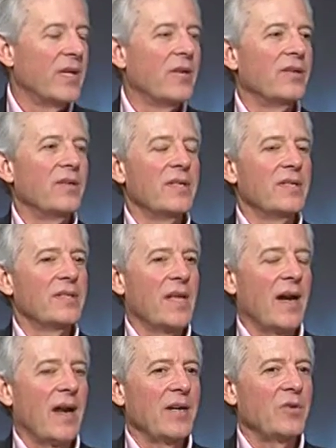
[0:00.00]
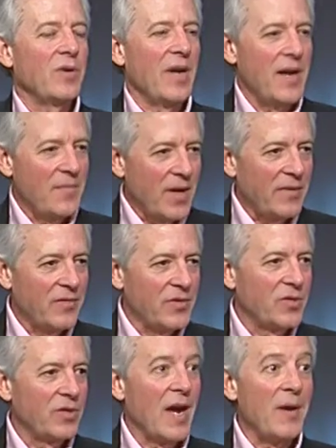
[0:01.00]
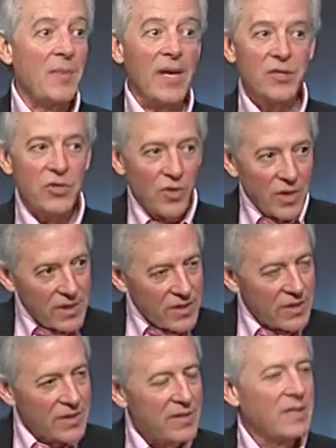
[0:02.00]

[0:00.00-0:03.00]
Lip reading: You know, is that I create my future. I make choices.